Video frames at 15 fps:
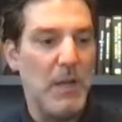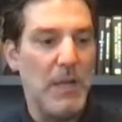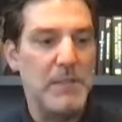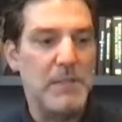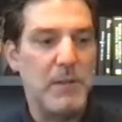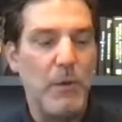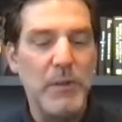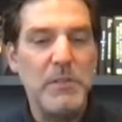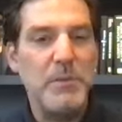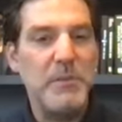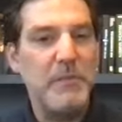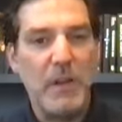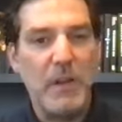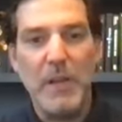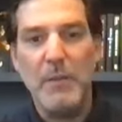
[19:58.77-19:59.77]
it's going to be
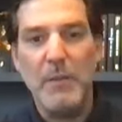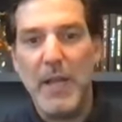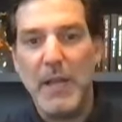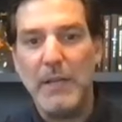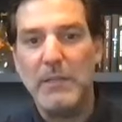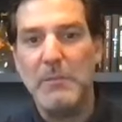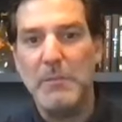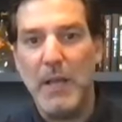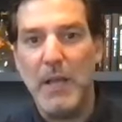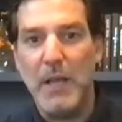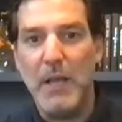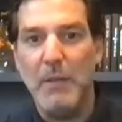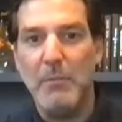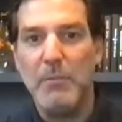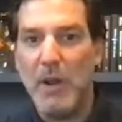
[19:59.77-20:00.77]
very impacted
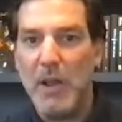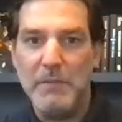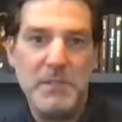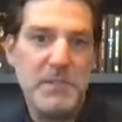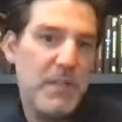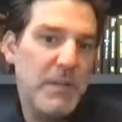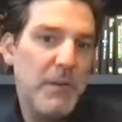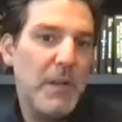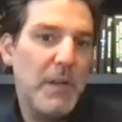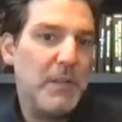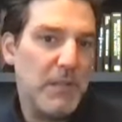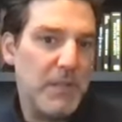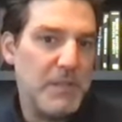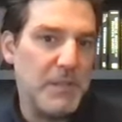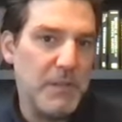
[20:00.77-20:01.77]
by privacy and
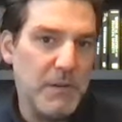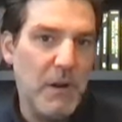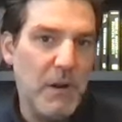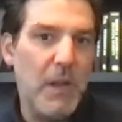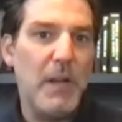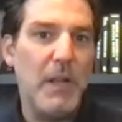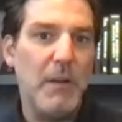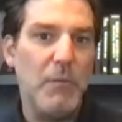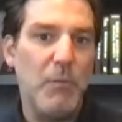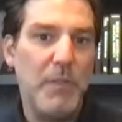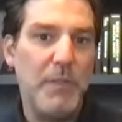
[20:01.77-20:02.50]
regulation, right? And